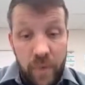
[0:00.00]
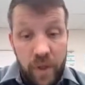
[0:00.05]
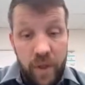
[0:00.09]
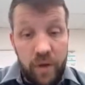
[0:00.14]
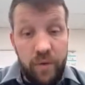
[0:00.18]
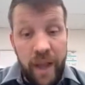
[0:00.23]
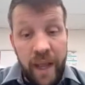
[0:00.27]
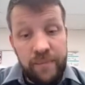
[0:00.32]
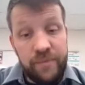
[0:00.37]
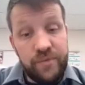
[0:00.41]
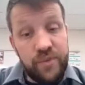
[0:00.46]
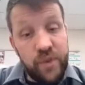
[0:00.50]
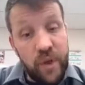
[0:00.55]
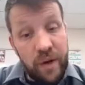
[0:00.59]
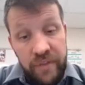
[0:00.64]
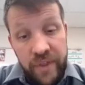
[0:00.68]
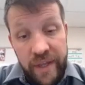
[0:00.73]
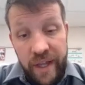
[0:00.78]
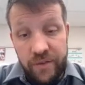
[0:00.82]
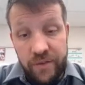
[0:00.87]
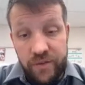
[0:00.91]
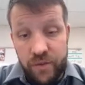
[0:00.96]
Okay, so
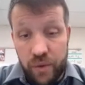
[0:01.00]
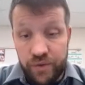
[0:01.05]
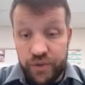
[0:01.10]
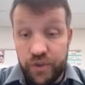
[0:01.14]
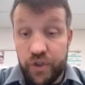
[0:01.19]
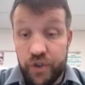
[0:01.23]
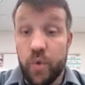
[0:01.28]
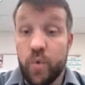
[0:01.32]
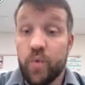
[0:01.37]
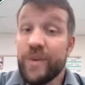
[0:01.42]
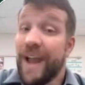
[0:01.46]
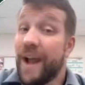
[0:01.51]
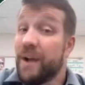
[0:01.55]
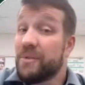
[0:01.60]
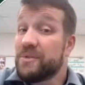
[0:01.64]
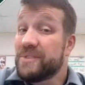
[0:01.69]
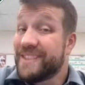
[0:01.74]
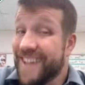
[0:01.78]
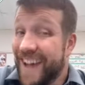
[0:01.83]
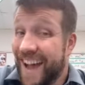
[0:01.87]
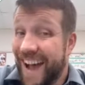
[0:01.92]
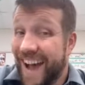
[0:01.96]
everything else holds true. Now,
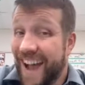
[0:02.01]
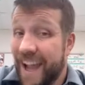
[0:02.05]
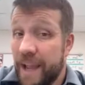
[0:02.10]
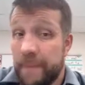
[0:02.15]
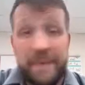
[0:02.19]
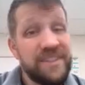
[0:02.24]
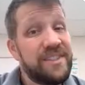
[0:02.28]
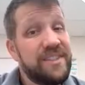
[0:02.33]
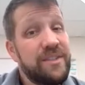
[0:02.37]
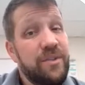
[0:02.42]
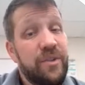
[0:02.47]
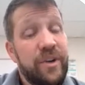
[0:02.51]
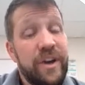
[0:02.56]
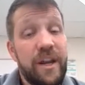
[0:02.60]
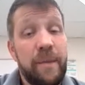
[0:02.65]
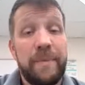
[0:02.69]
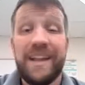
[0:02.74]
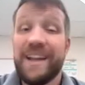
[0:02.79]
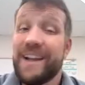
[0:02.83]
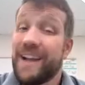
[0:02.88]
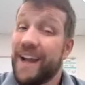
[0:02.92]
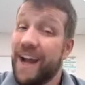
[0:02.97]
time is still going to
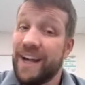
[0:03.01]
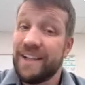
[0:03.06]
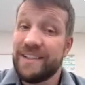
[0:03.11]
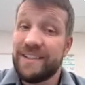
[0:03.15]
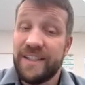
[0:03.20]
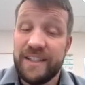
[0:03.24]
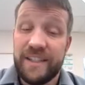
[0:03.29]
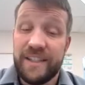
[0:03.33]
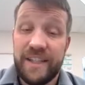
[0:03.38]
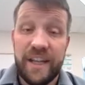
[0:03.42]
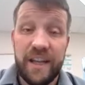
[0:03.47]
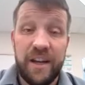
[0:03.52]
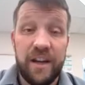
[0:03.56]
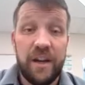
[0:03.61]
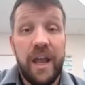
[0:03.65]
be a constant here.